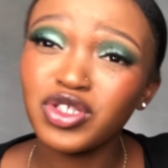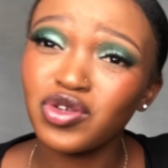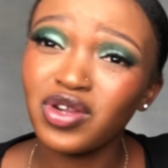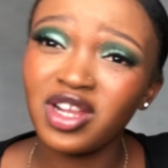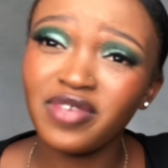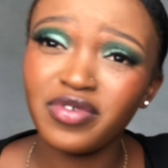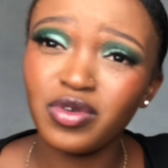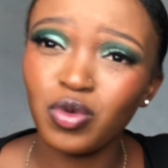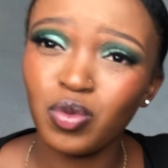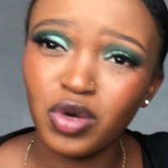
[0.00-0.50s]
to live
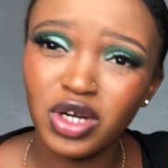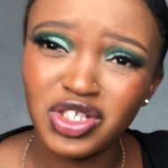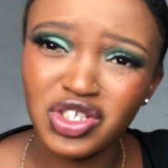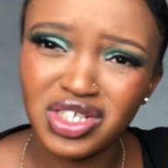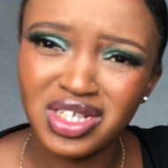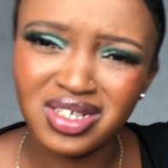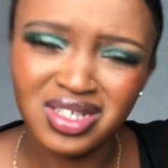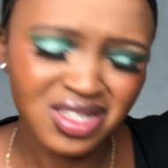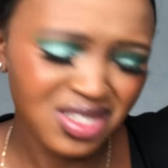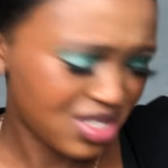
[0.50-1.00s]
in Umoja.
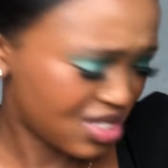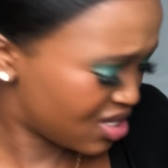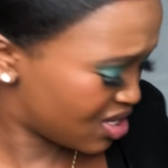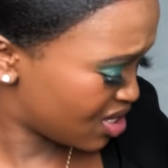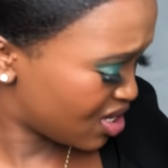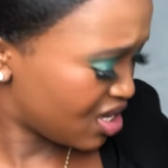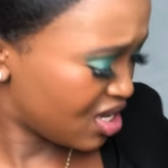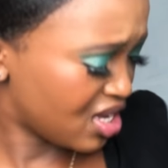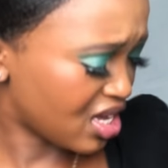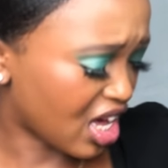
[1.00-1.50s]

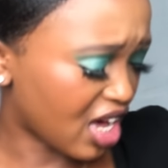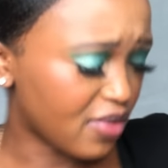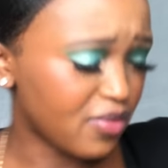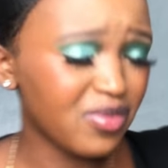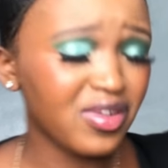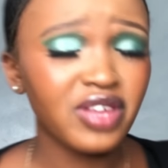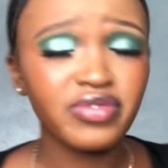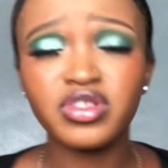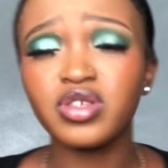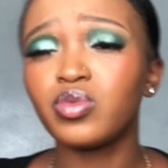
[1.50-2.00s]
I've
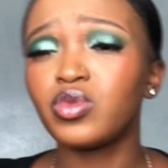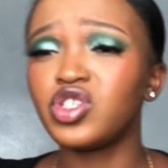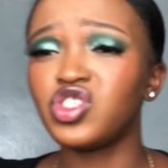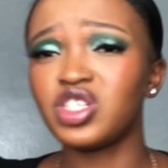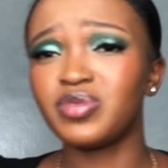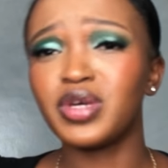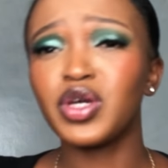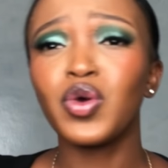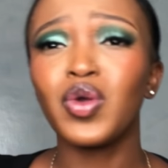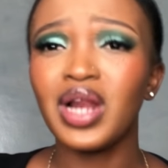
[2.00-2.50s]
lived in Umoja
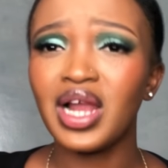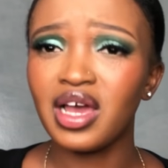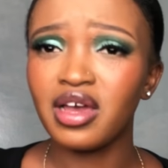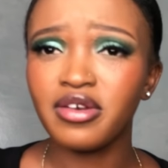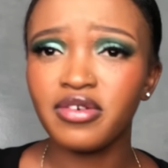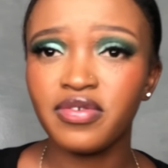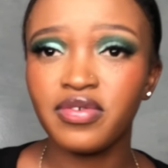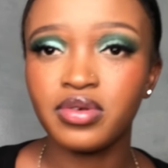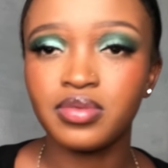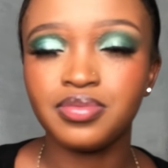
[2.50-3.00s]
my whole
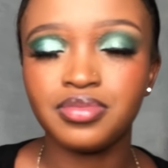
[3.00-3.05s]
life.